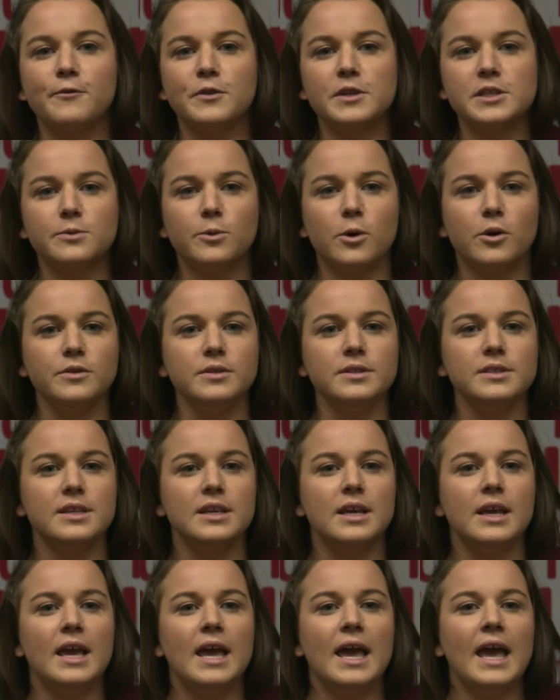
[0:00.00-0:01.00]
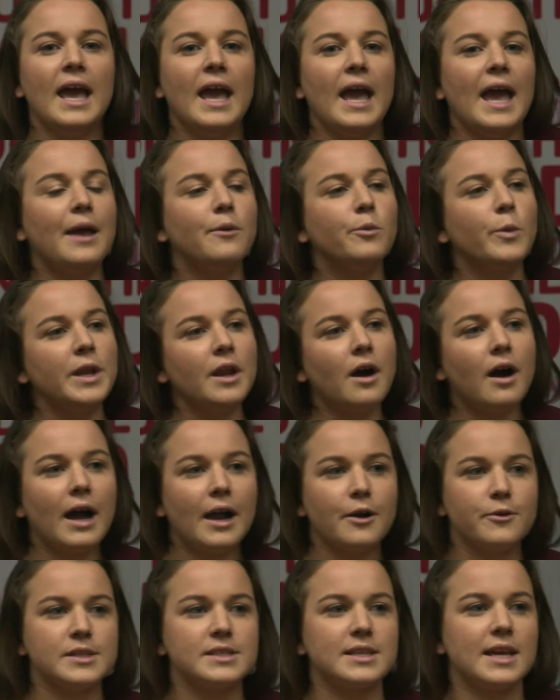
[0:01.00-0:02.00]
of the swans and when
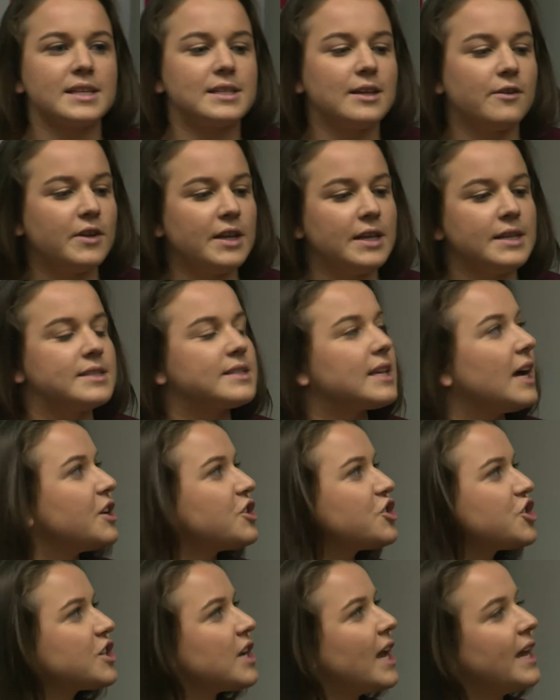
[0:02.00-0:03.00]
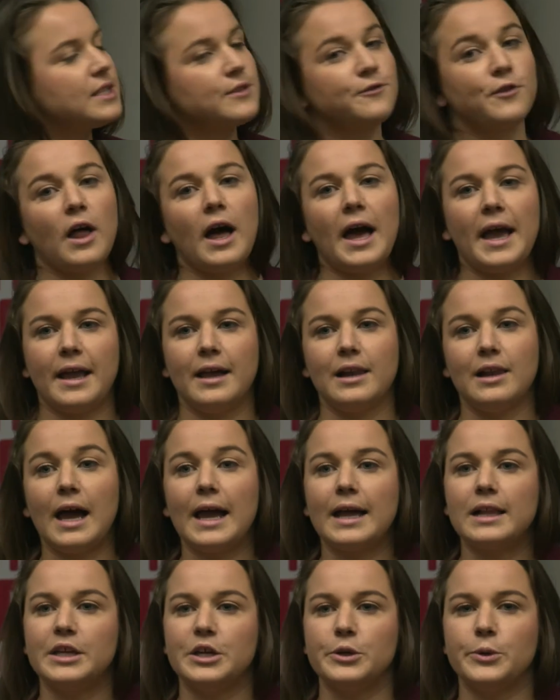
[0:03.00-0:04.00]
high-risk activities such as flying are
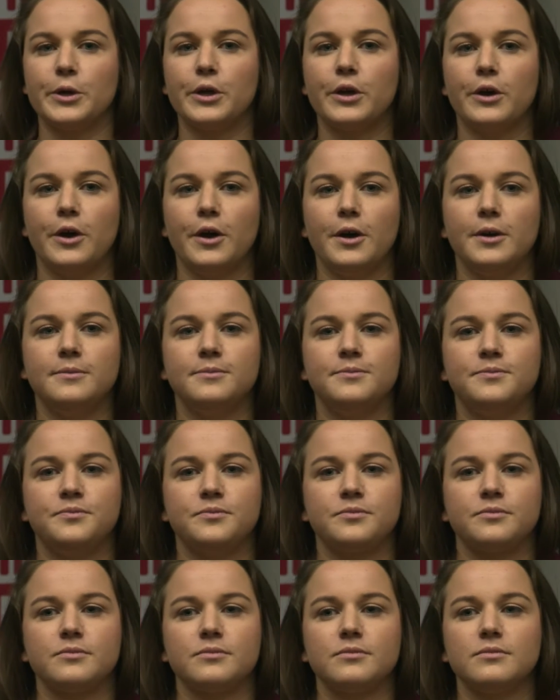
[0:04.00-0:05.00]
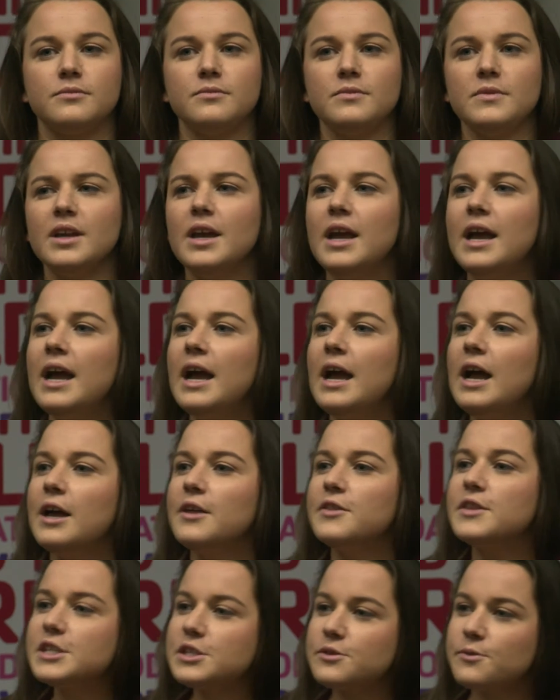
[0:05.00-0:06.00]
likely to occur.
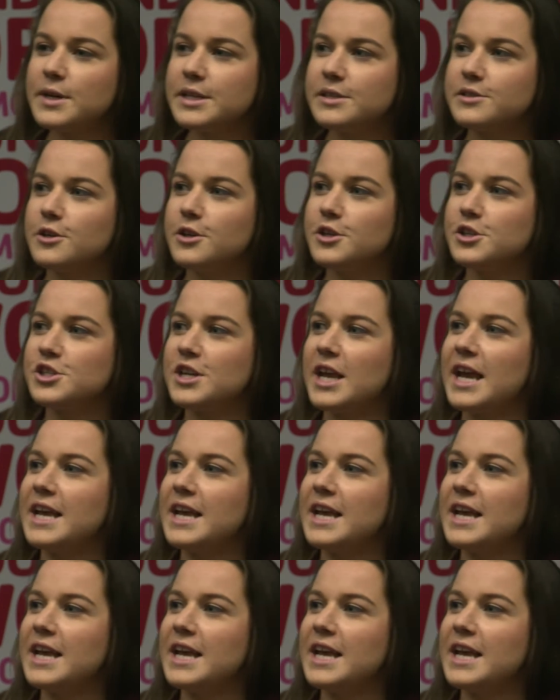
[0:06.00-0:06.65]
This research